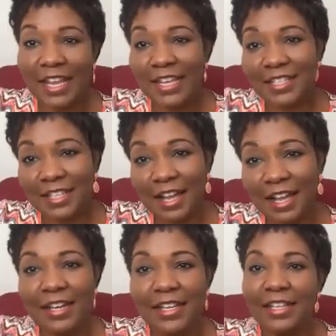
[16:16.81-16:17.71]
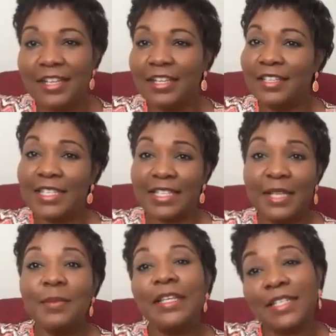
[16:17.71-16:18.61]
anxiety and
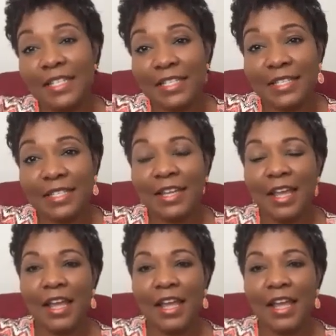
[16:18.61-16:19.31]
sleeplessness,